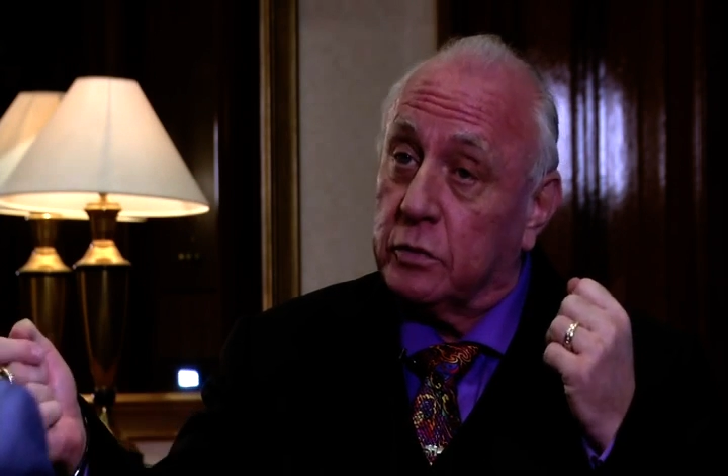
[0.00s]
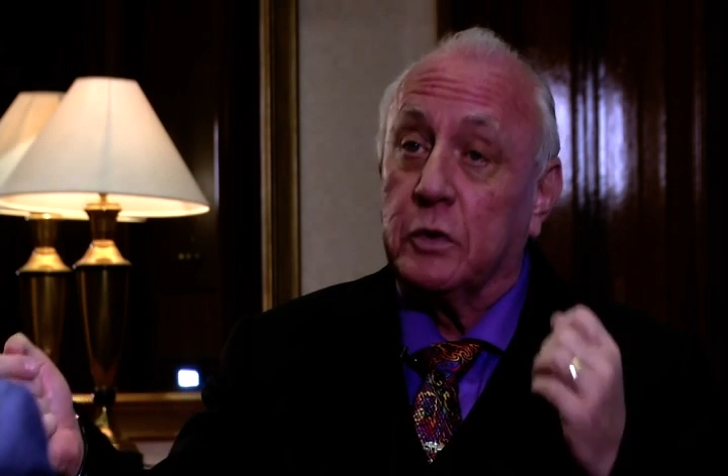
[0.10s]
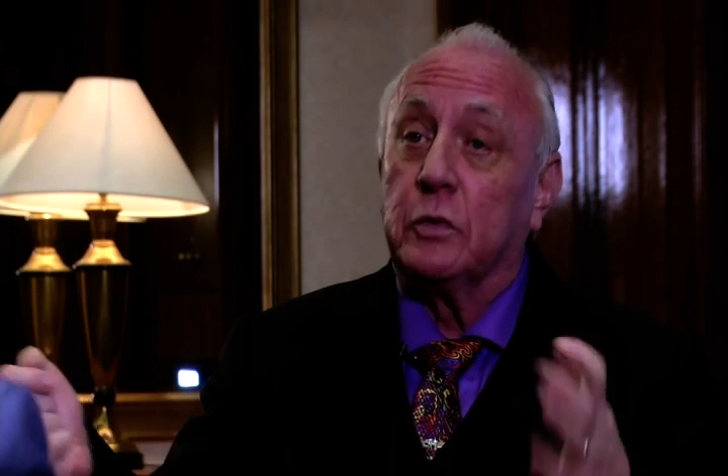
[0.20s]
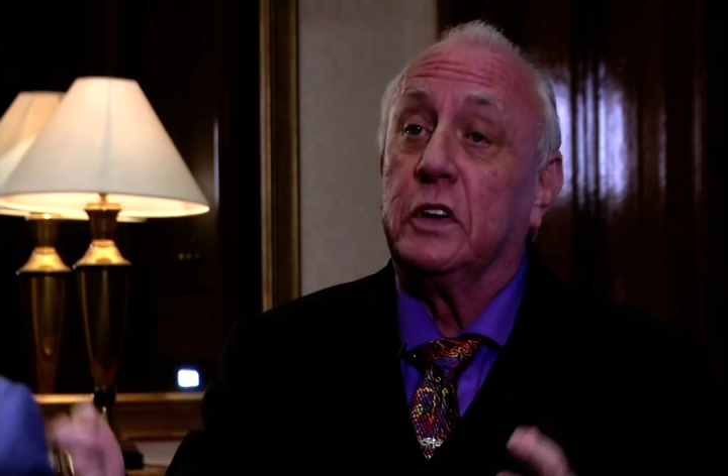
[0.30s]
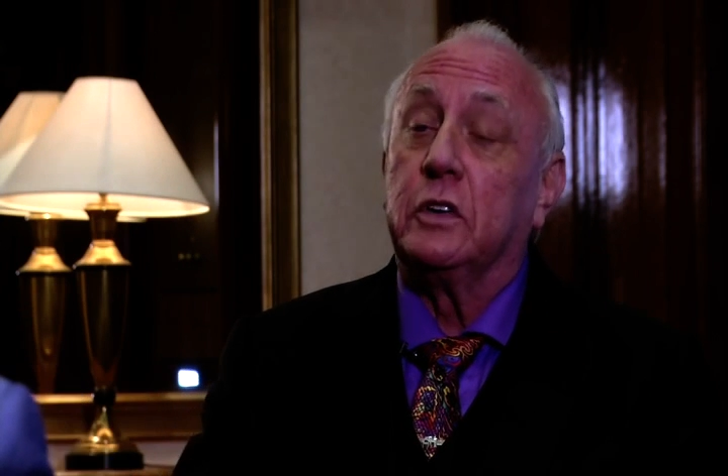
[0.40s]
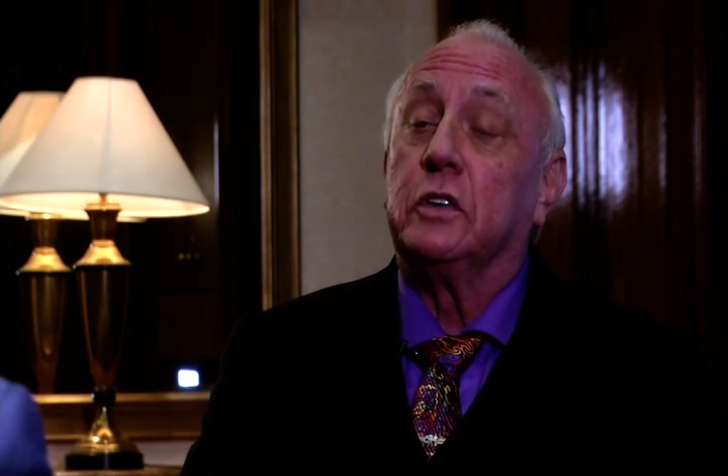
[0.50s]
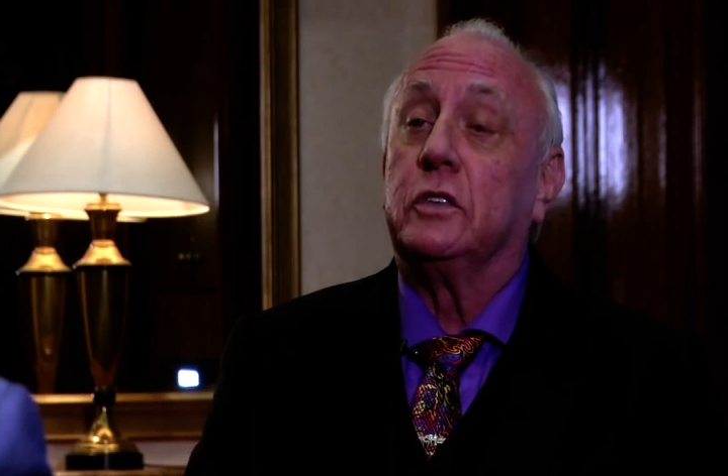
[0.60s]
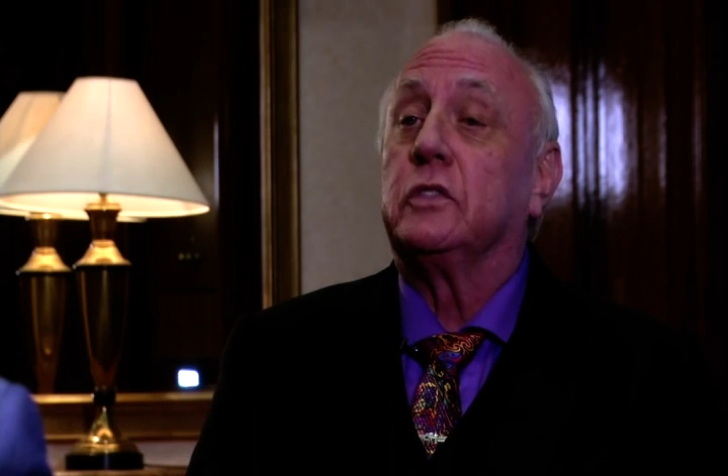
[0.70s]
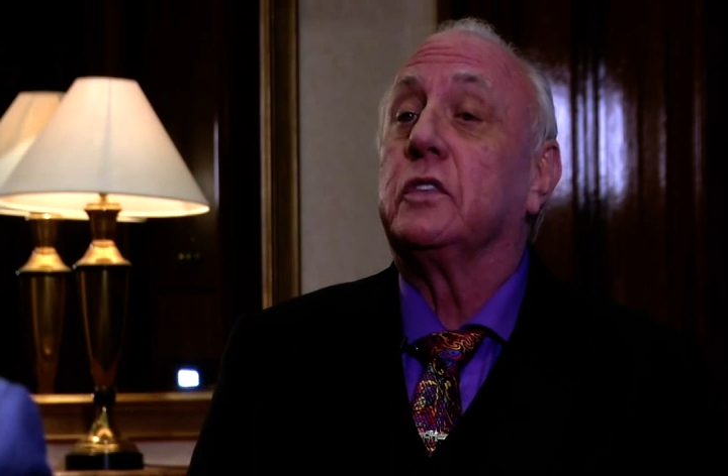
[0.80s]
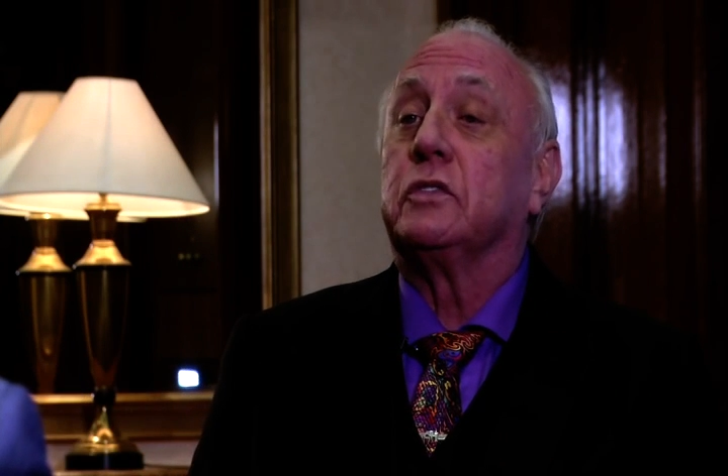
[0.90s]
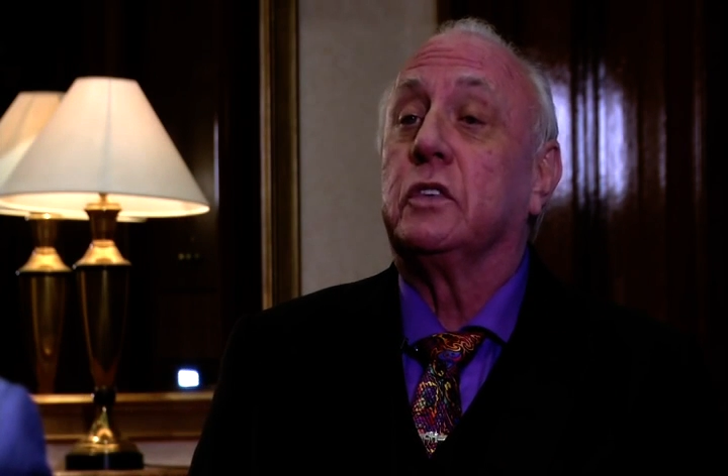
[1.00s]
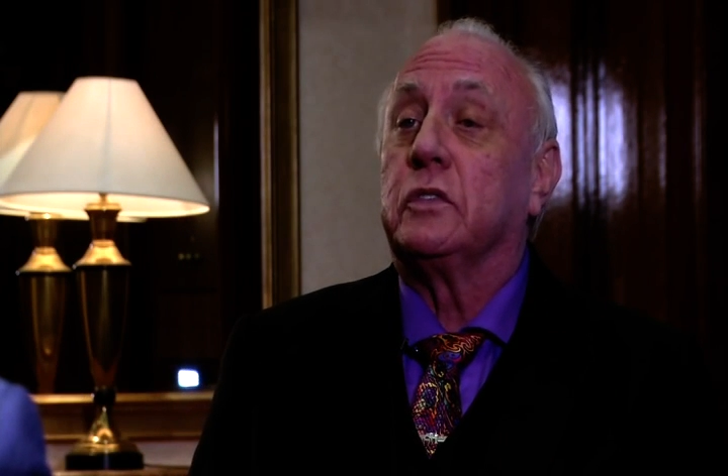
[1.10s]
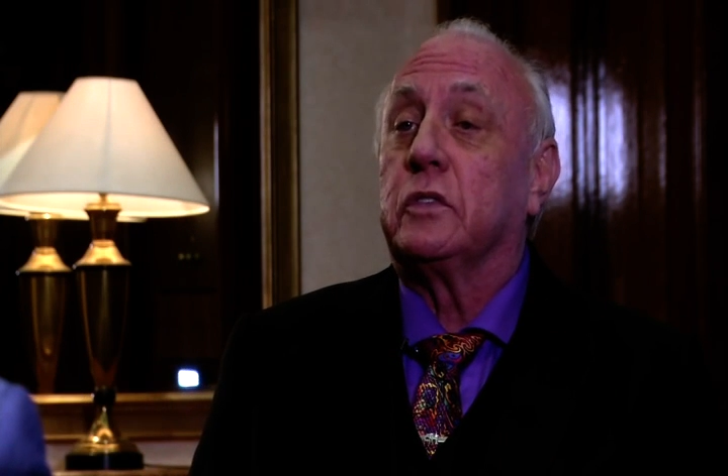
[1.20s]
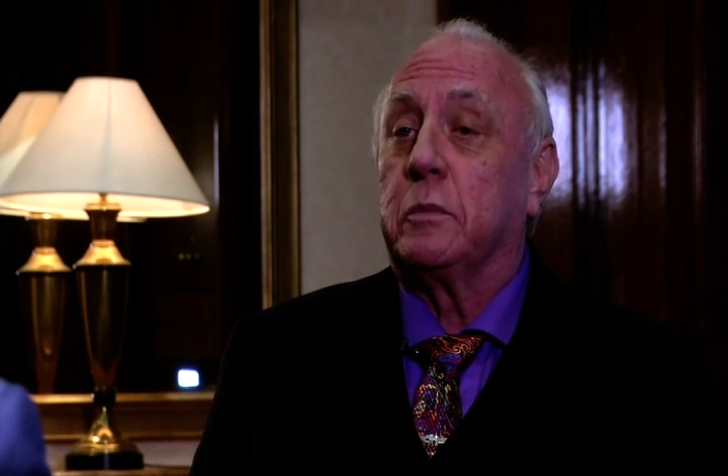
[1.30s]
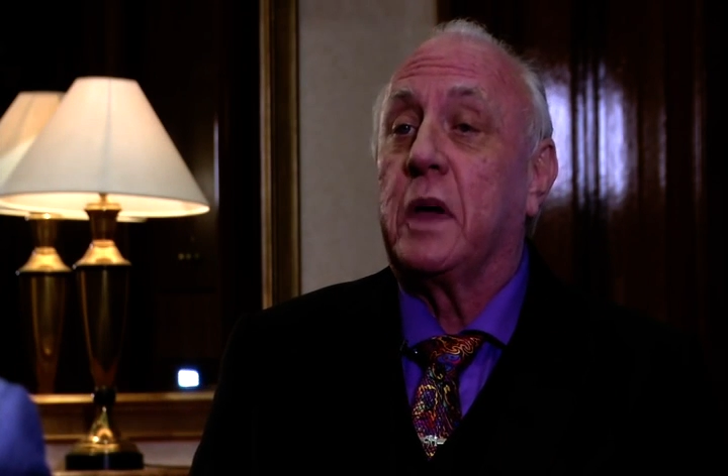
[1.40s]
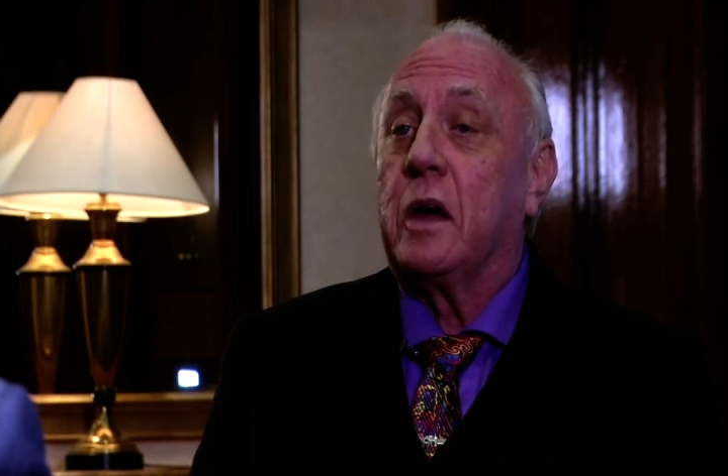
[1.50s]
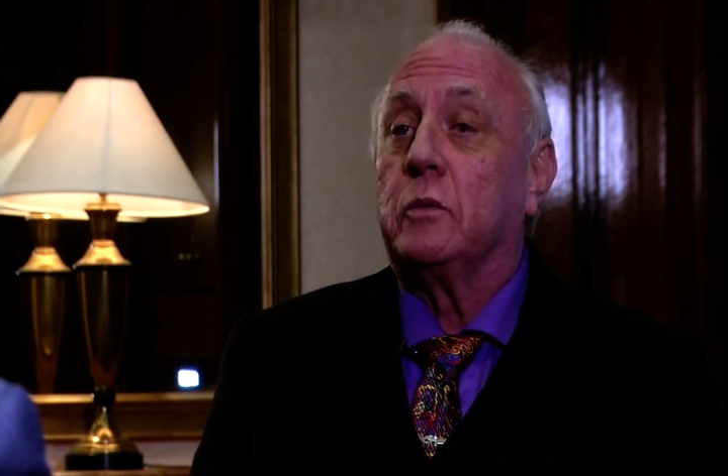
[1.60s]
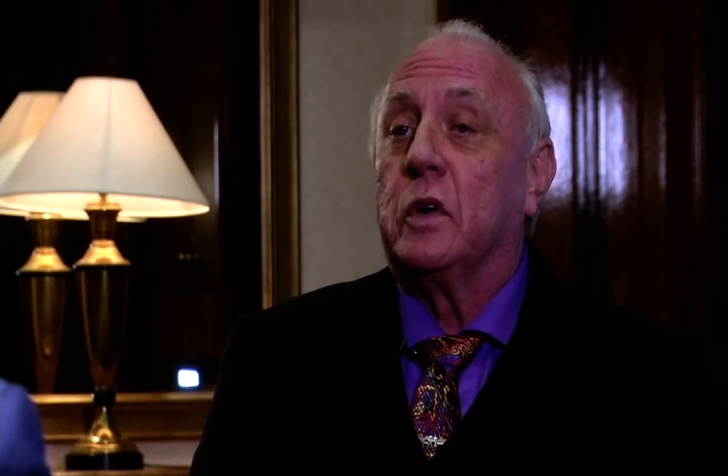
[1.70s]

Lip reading: between good decisions and bad